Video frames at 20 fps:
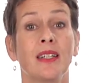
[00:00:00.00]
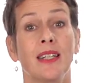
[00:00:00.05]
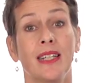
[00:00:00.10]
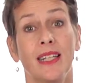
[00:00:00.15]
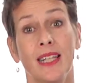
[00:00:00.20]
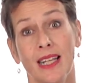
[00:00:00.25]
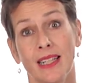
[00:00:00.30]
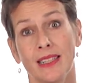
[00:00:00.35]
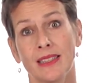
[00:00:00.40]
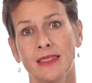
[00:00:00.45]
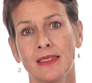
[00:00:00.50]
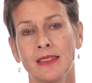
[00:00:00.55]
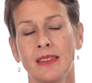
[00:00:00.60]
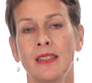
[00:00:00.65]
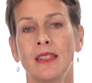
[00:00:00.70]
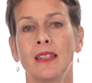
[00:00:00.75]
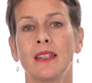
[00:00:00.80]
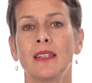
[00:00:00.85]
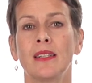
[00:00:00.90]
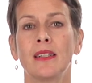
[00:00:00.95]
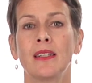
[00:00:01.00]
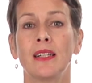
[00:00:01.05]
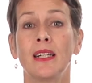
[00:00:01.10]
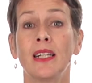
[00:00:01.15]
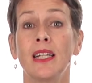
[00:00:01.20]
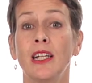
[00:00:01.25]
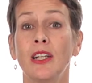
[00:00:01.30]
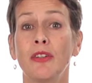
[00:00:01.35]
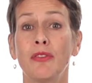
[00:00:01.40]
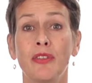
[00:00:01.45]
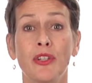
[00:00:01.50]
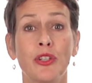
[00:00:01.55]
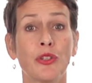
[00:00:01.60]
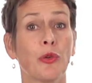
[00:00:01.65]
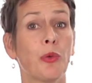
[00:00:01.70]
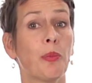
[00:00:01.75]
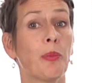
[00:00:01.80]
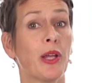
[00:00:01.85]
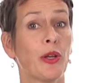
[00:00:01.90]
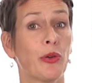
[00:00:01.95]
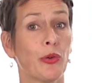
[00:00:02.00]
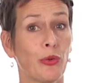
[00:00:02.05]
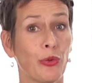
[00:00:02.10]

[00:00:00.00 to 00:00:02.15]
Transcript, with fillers: Yet, an individual may